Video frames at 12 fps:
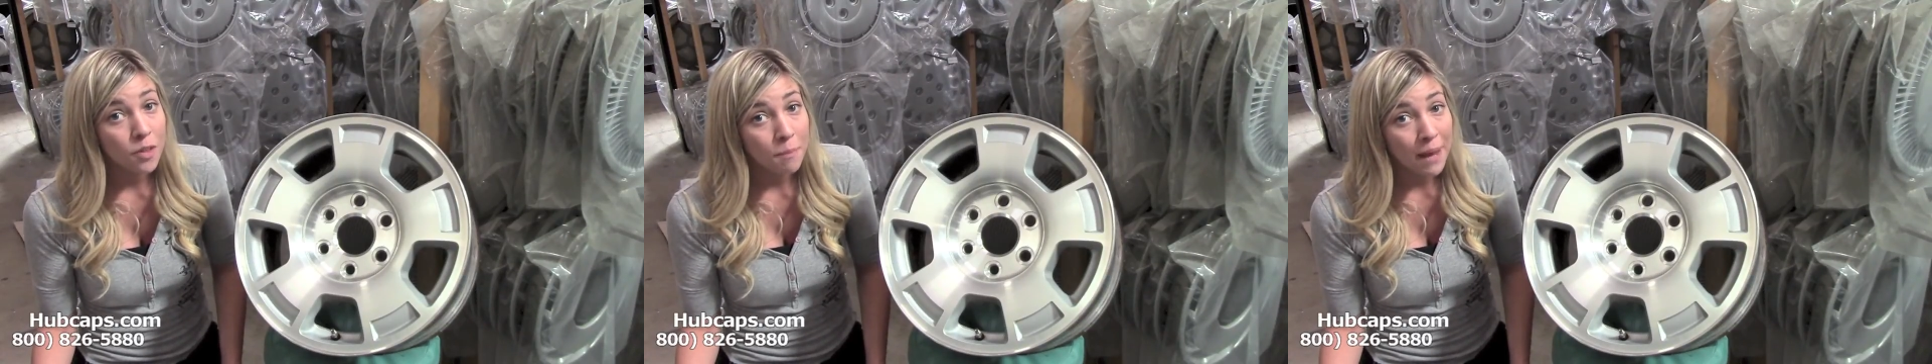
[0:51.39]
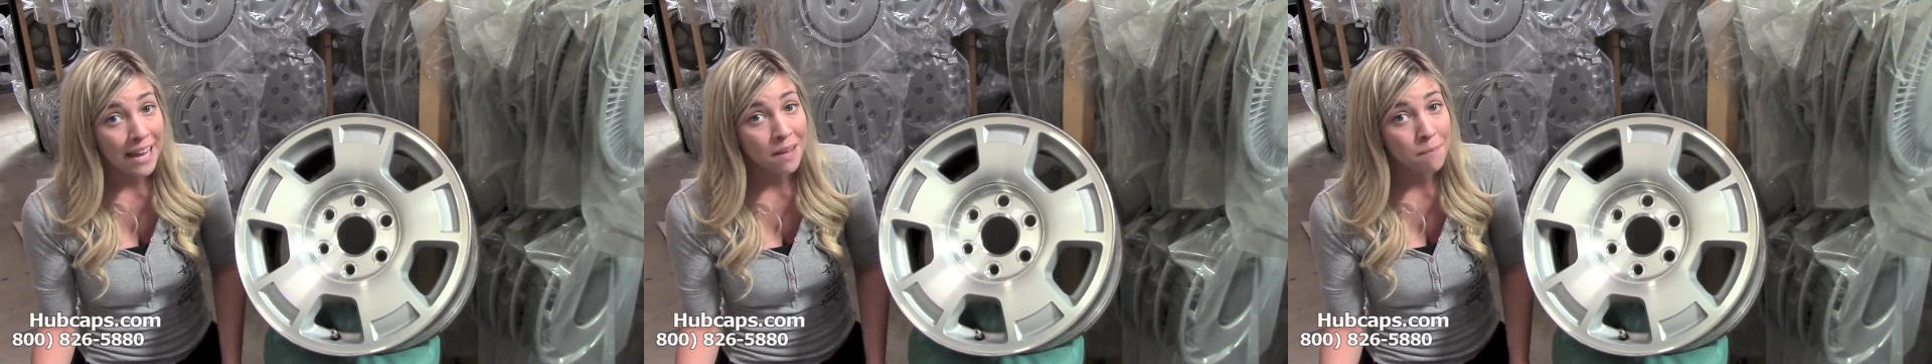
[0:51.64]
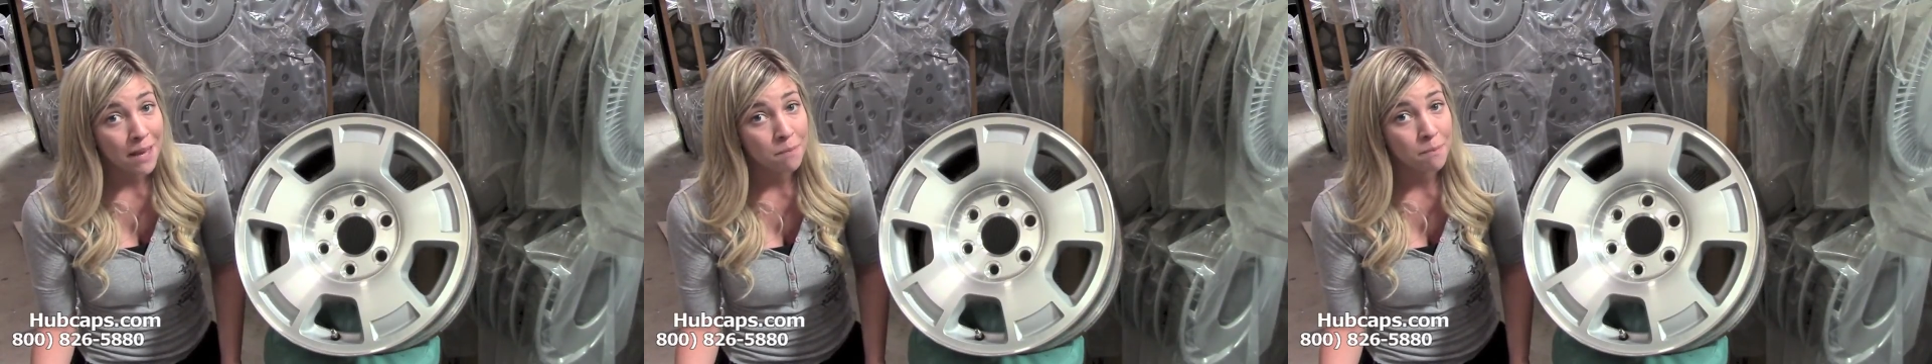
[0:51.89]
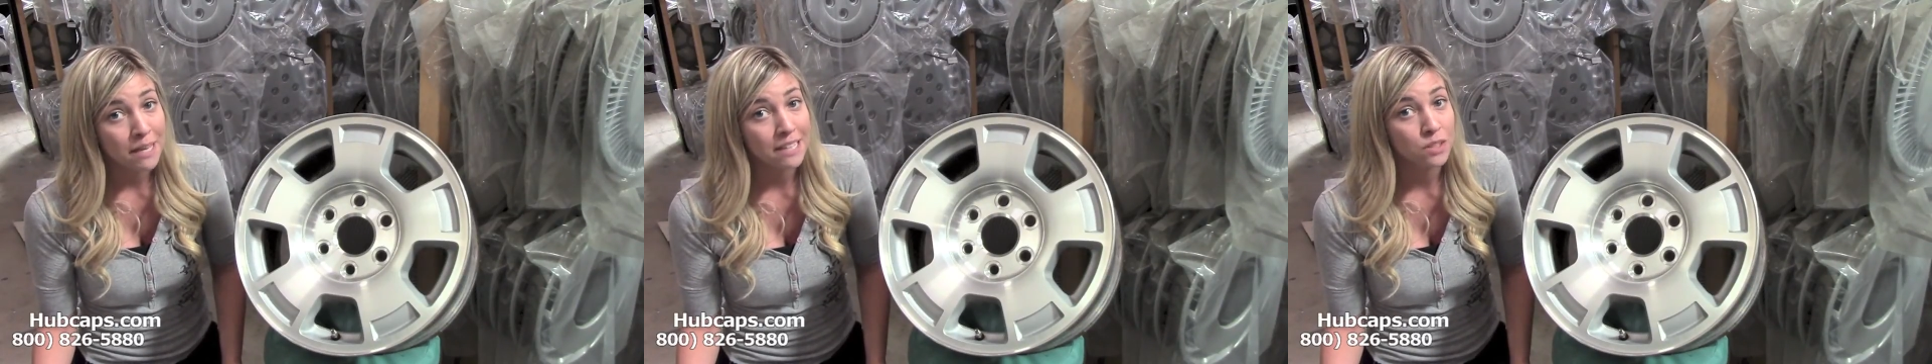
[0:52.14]
paint may
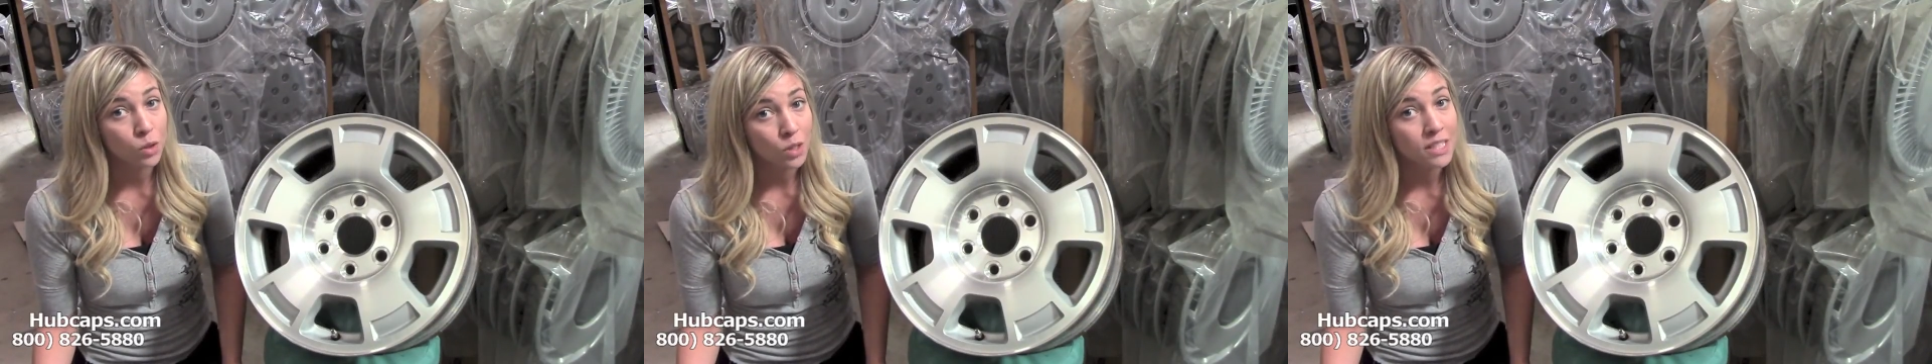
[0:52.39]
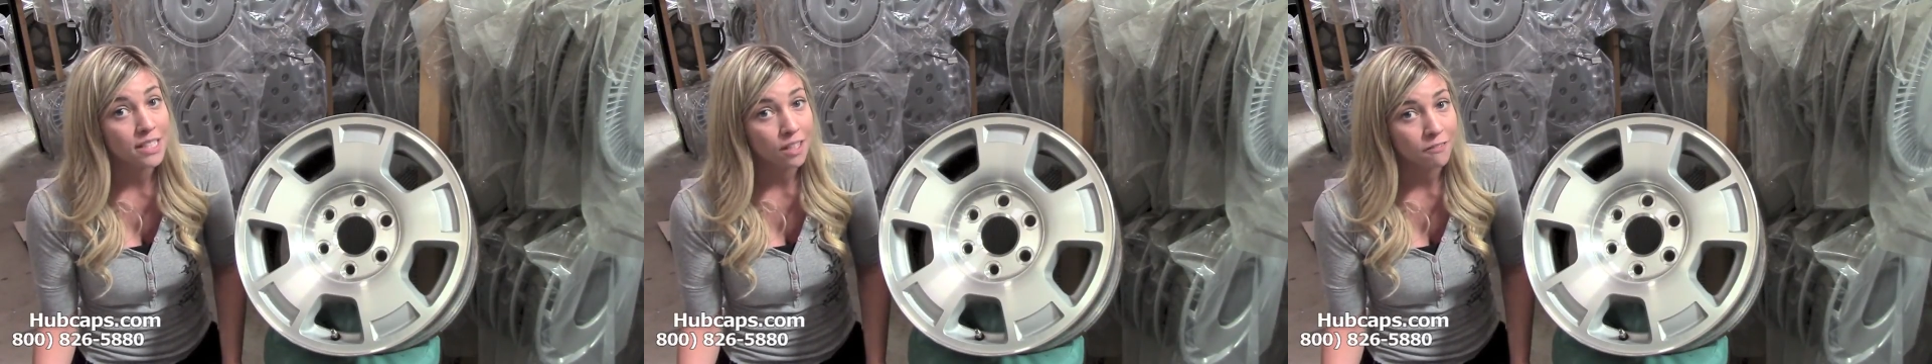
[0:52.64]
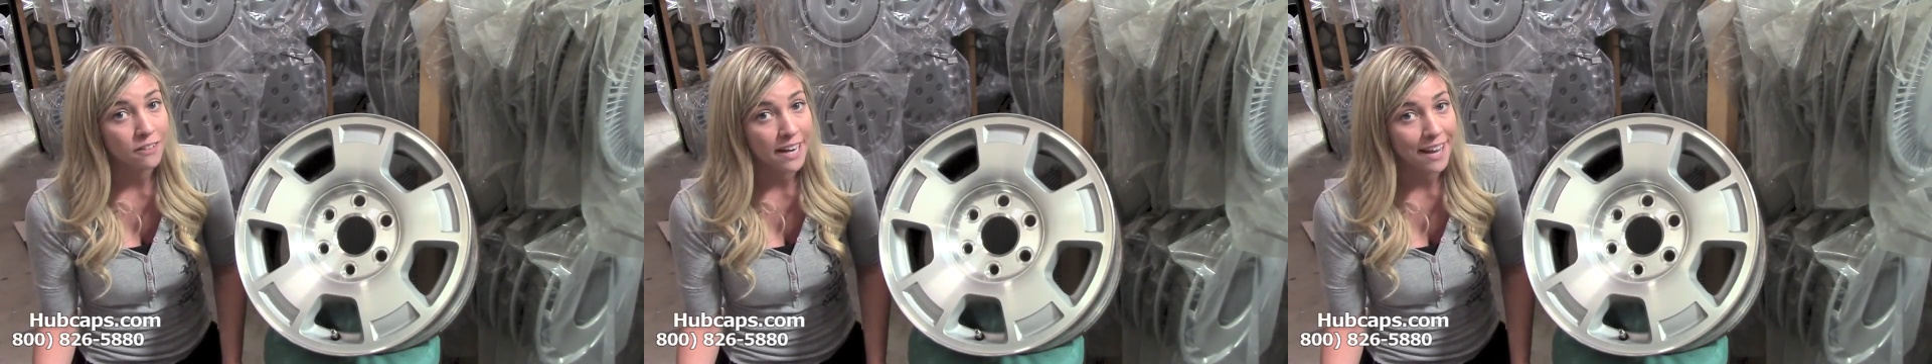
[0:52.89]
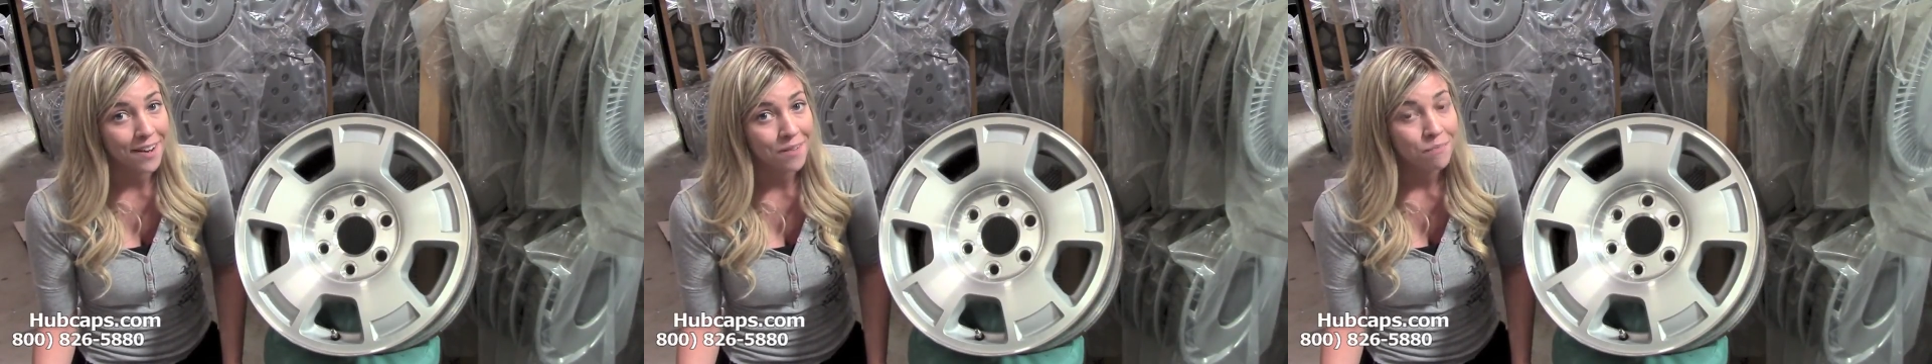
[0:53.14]
be a dull silver
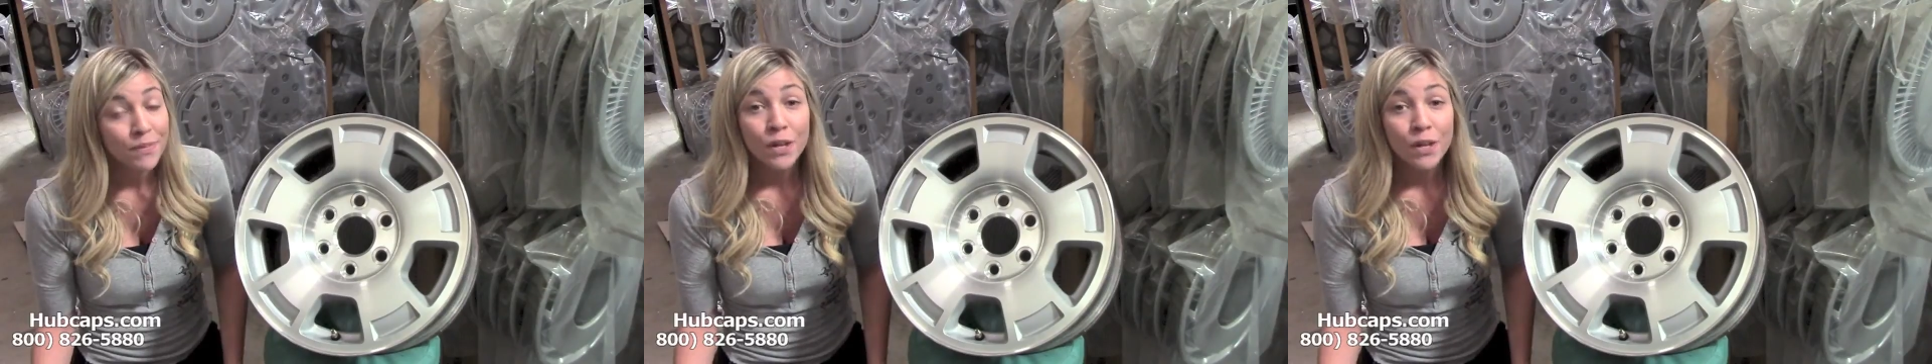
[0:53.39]
now.